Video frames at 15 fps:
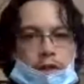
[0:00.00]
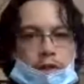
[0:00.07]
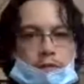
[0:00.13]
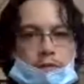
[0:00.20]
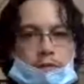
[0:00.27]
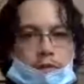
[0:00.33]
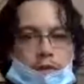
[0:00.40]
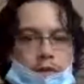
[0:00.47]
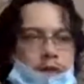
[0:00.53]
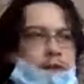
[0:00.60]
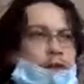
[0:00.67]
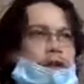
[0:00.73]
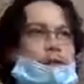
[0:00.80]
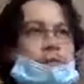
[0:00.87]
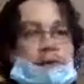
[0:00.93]

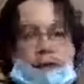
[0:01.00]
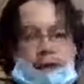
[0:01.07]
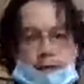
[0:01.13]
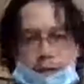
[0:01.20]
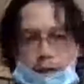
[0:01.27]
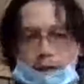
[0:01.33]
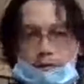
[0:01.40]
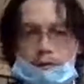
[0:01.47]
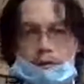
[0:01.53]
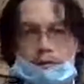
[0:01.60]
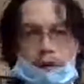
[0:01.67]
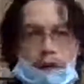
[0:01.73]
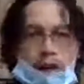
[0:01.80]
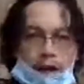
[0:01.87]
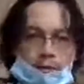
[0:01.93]
capabilities, like my cell phone,
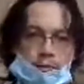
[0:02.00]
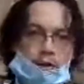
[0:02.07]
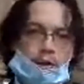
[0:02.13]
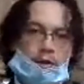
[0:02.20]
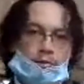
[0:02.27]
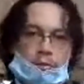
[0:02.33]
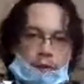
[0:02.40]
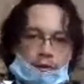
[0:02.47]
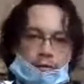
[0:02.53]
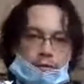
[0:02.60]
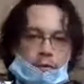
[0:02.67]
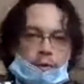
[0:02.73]
my laptop, my